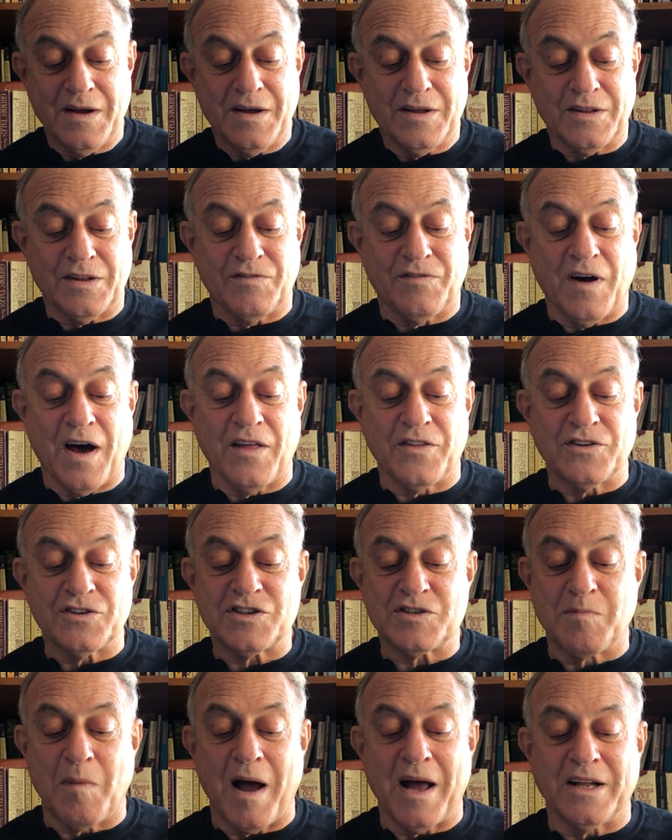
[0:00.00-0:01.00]
The father
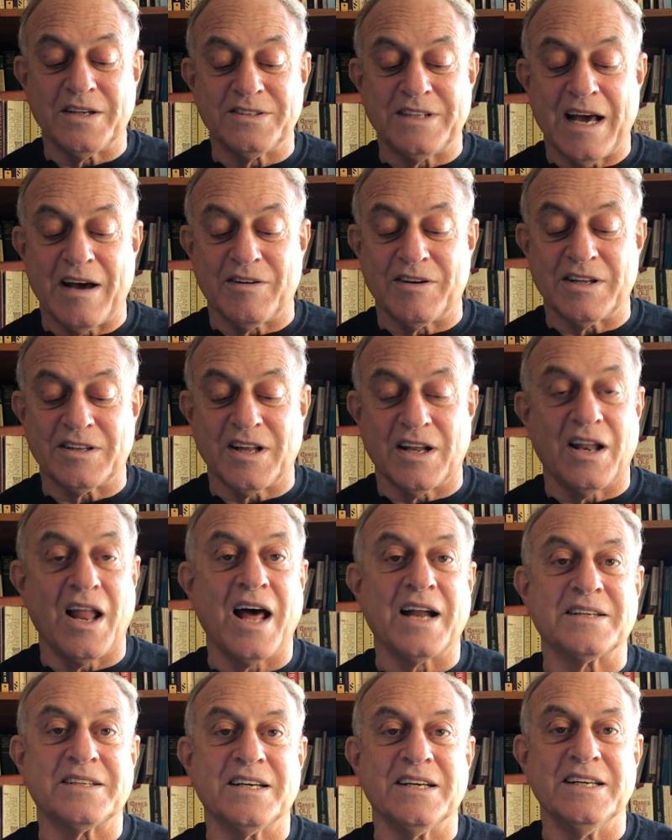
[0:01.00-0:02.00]
smiled down at the
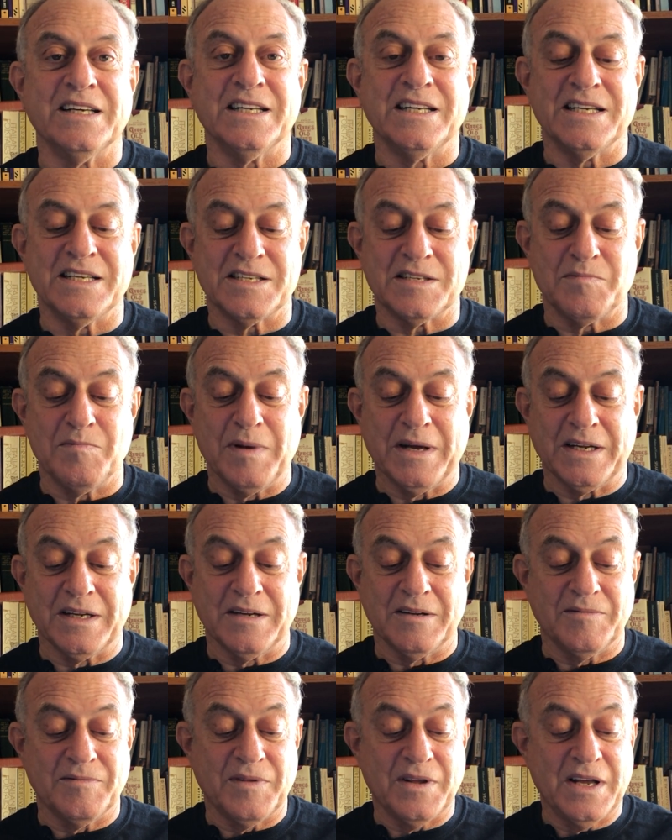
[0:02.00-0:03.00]
Latke in his
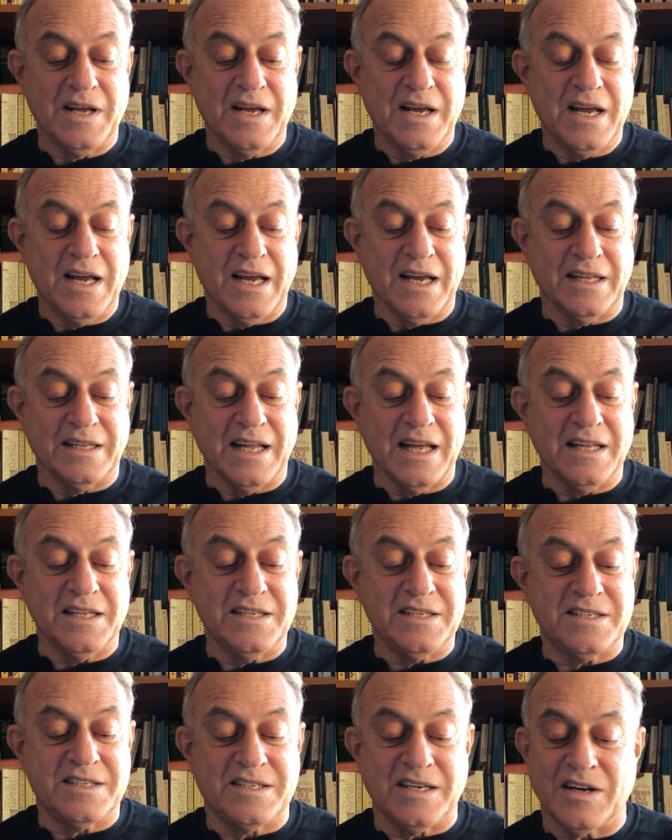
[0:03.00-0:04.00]
mitten, and then
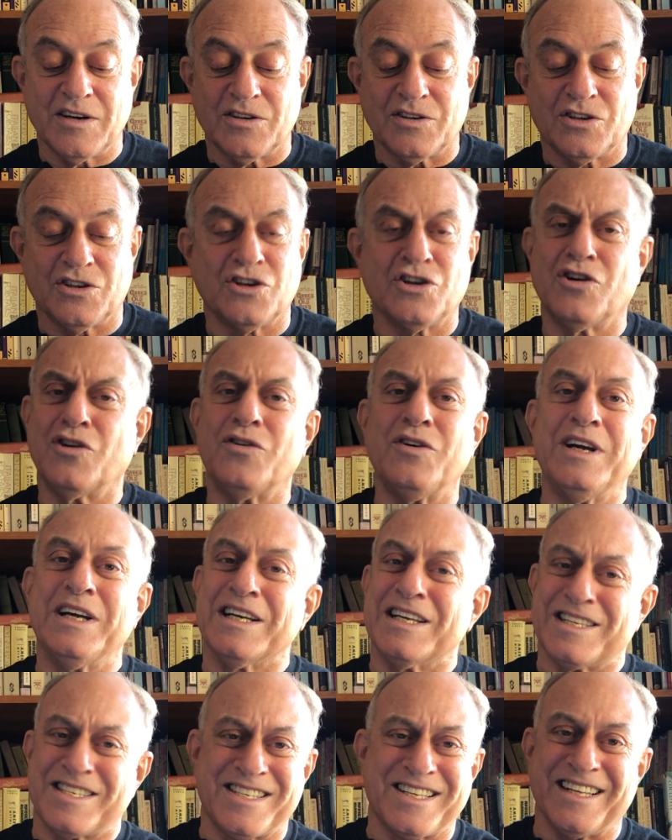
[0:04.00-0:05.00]
stared
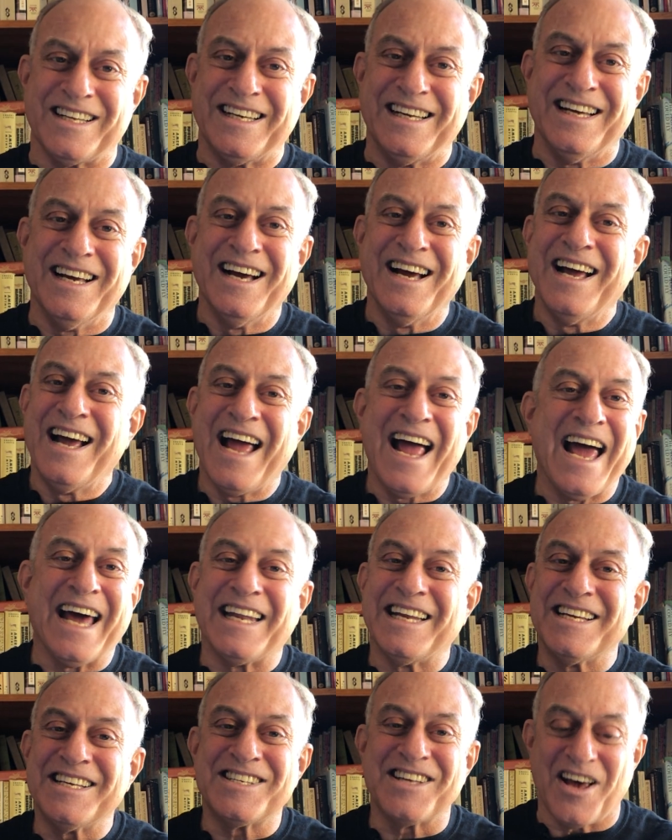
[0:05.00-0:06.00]
curiously at
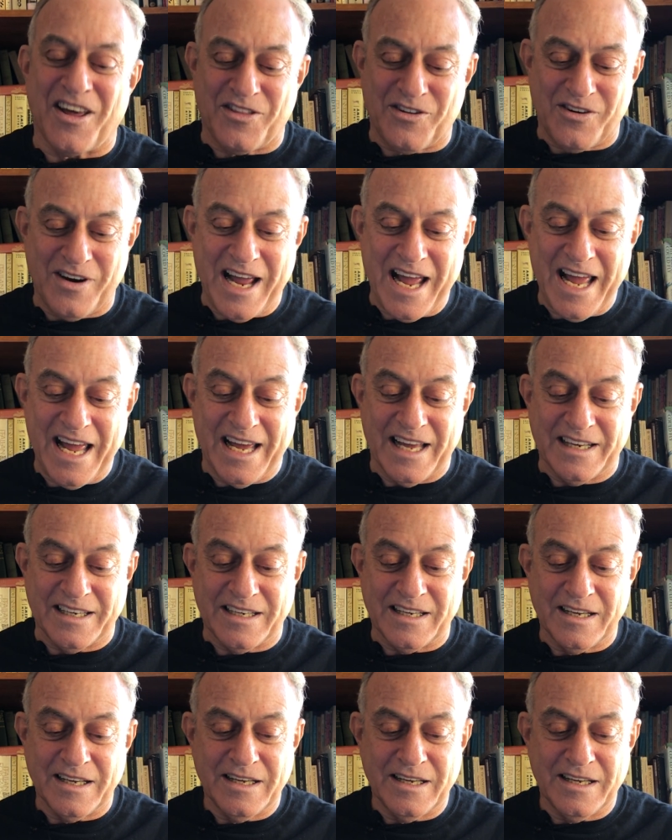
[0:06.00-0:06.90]
his other hand.